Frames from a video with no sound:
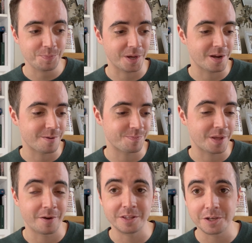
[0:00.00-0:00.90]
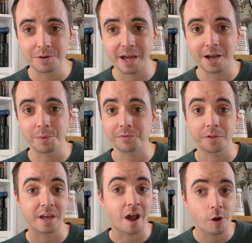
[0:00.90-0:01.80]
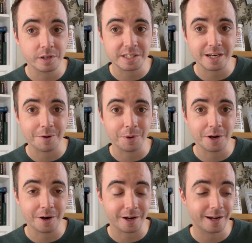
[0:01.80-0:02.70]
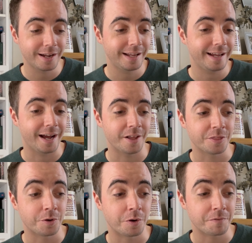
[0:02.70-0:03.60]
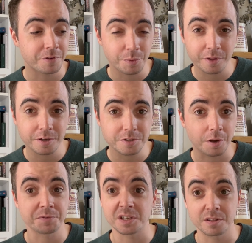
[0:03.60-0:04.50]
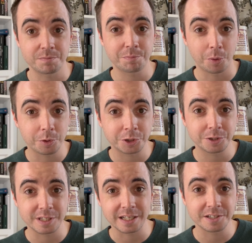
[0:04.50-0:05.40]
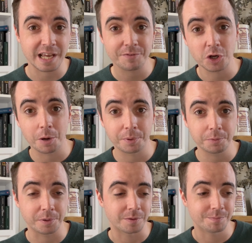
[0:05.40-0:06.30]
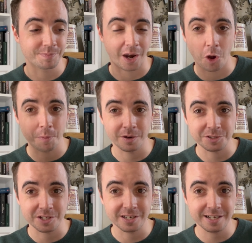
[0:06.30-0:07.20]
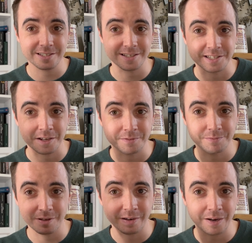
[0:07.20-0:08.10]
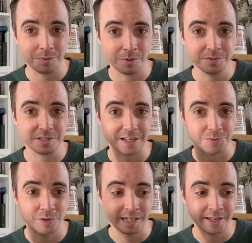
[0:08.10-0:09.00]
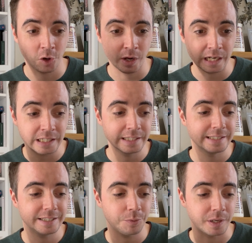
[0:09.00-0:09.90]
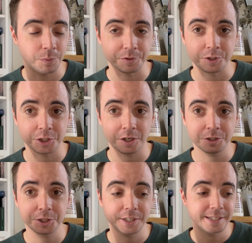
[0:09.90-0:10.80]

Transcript: In the UK, we've got the Ionity network, and there are a few others. Obviously, Porsche dealers have a couple, but they're not open on Sundays, as I found out once. That's really annoying when you want to charge.